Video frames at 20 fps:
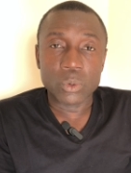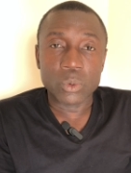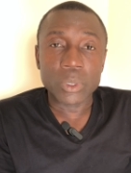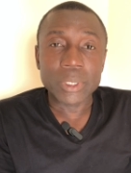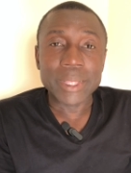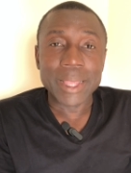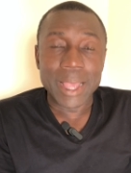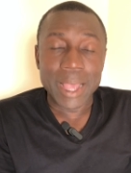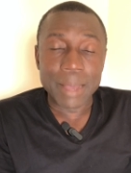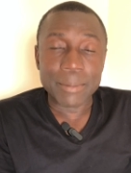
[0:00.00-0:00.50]

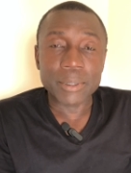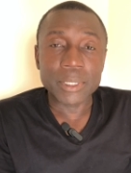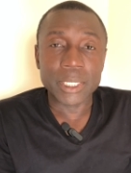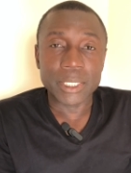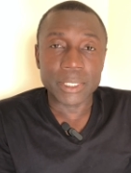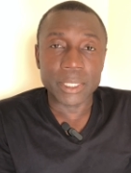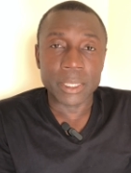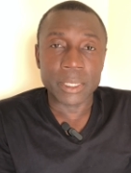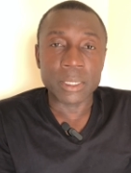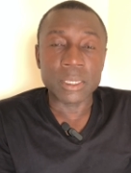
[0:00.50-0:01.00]

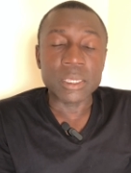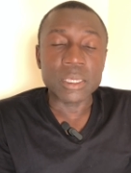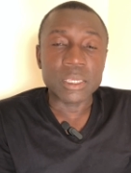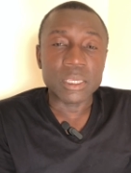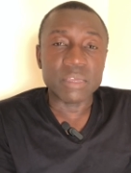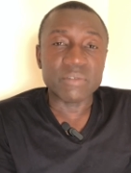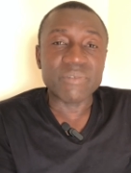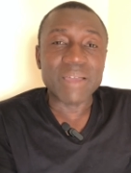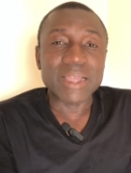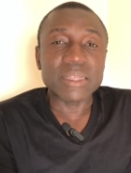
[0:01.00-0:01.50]
a day,
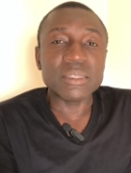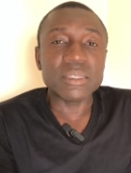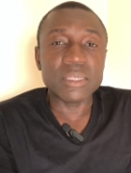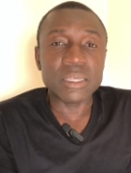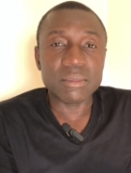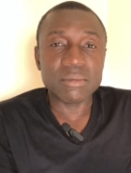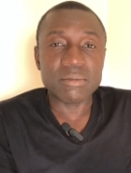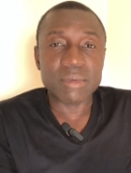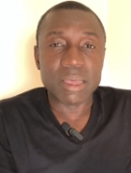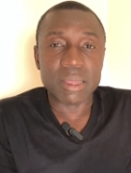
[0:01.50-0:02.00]
if I
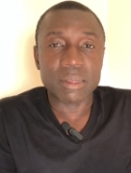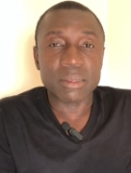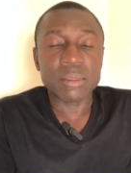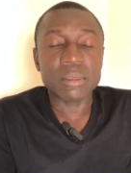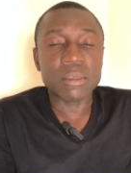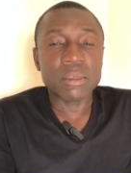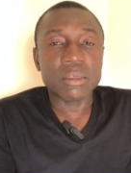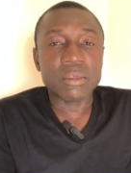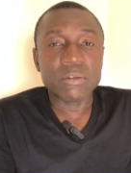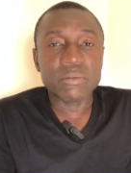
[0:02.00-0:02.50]
did
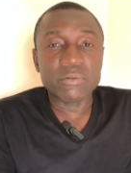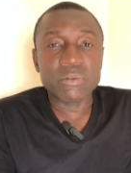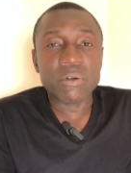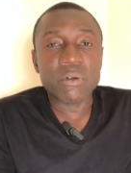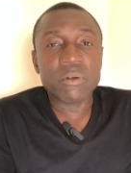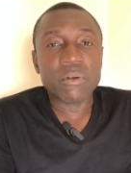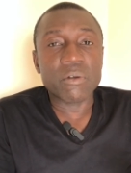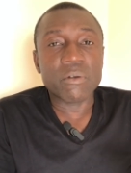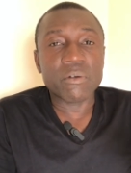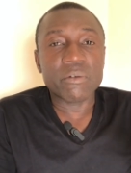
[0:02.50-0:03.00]
that
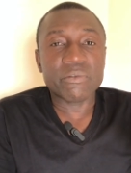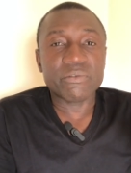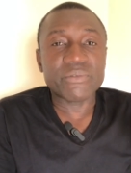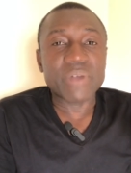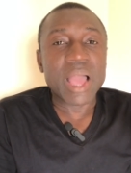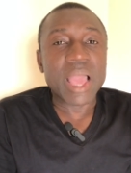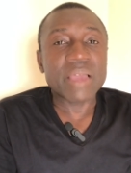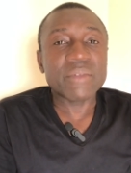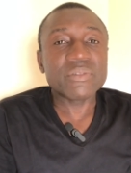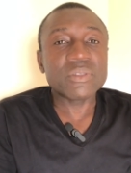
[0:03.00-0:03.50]
for
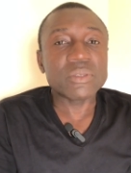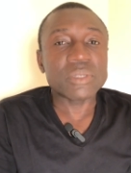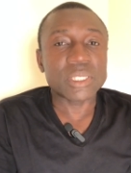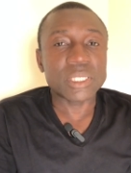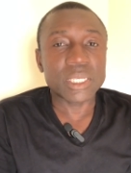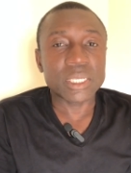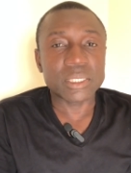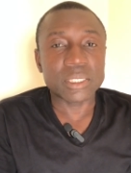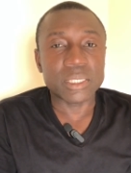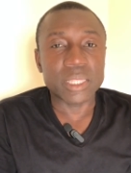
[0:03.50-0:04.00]
5 to
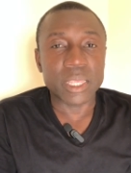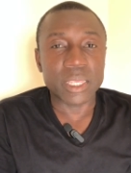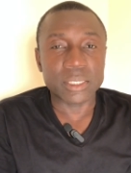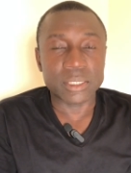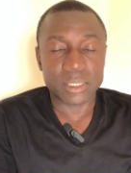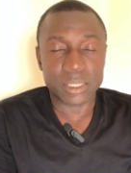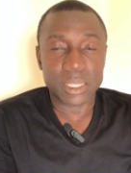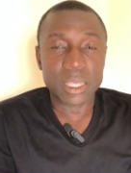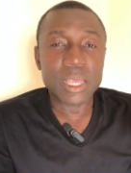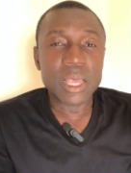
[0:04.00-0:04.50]
6
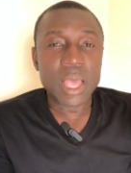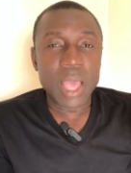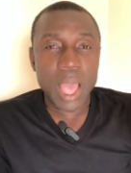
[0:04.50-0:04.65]
days,